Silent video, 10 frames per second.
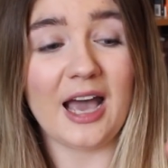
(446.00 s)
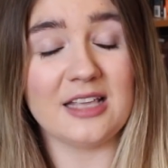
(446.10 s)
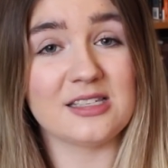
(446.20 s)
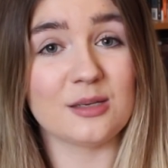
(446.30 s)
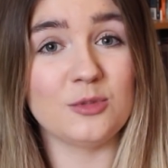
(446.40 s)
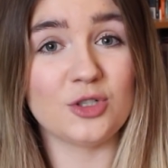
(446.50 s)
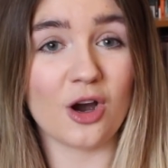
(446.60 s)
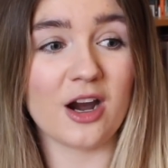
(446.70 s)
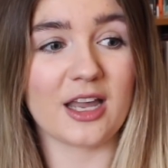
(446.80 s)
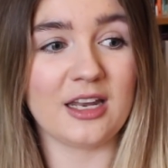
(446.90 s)
and some
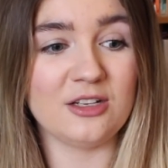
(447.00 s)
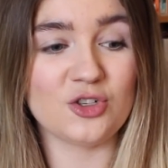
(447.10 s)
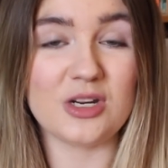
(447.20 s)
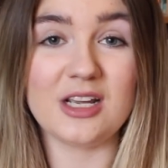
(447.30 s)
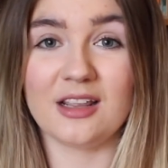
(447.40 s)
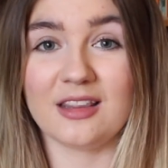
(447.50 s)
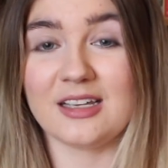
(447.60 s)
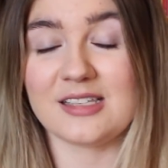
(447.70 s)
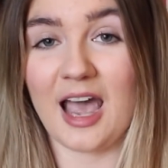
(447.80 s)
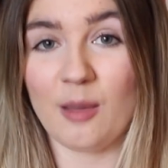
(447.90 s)
dark and intriguing
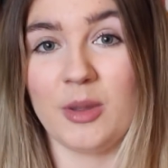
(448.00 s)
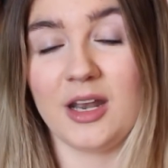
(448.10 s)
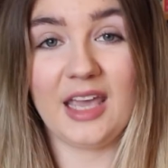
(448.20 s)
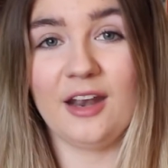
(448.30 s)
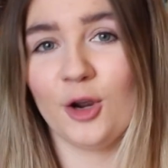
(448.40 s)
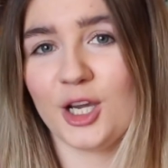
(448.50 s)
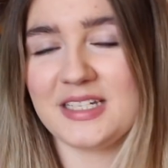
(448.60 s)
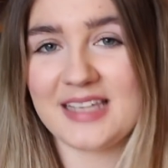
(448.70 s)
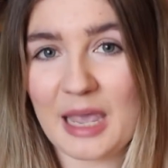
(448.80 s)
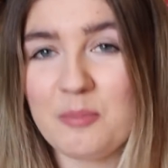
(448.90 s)
things happen in her
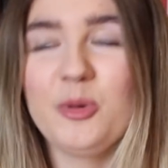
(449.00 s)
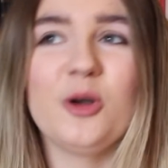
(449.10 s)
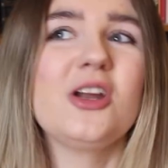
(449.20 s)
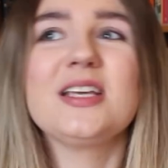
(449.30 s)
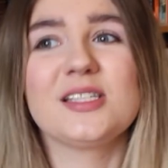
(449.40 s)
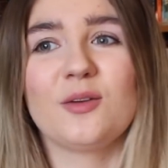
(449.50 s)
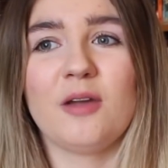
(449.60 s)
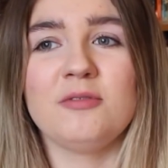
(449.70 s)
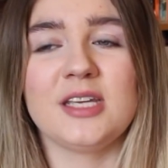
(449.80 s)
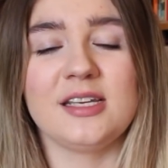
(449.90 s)
contemporary
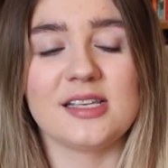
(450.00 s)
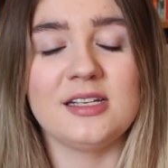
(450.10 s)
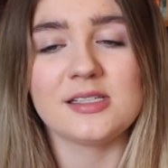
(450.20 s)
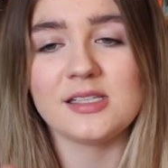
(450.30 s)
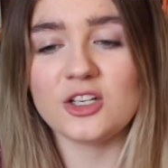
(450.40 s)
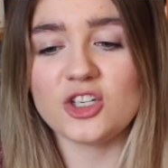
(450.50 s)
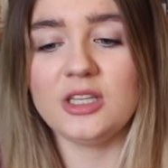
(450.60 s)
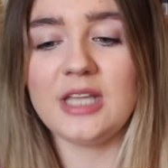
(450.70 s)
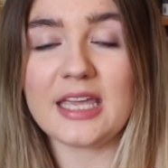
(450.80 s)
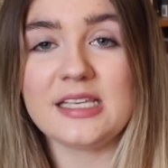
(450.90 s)
surroundings. And it's such a
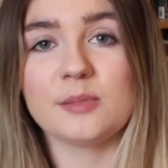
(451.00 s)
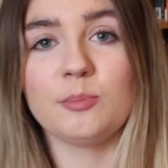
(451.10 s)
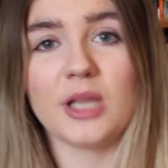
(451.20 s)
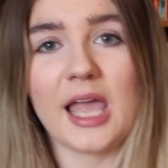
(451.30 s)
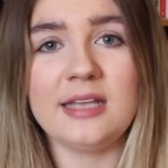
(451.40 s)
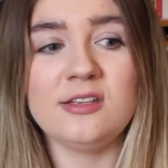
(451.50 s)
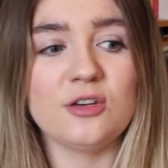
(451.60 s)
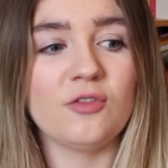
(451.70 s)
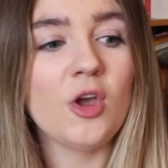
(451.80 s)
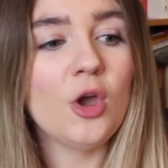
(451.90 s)
nice blend
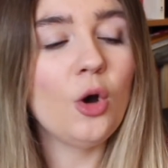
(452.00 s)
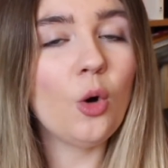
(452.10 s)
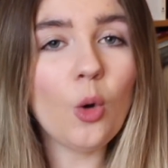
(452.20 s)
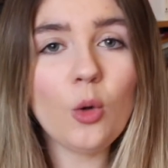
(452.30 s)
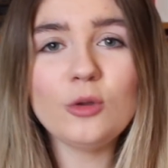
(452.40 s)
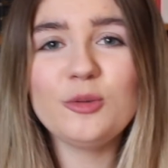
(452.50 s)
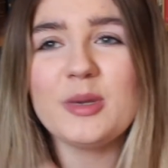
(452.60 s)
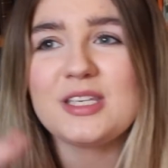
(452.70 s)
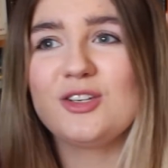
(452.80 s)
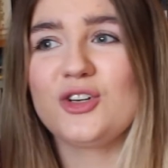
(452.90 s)
of old
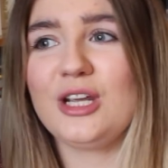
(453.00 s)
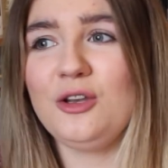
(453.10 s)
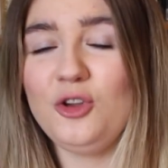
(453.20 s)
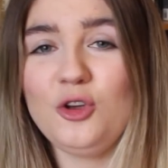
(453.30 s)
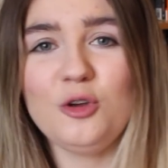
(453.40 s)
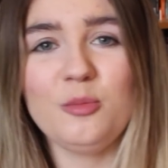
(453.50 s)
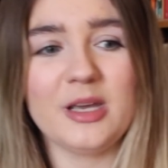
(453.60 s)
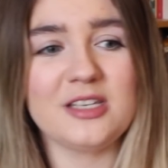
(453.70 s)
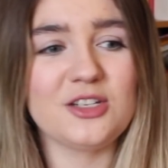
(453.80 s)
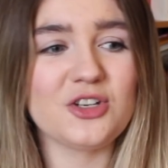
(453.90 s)
mystery, new
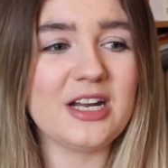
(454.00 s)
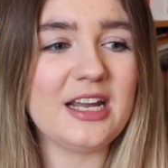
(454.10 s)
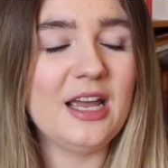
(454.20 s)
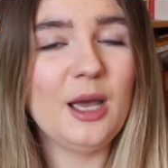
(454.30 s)
mystery,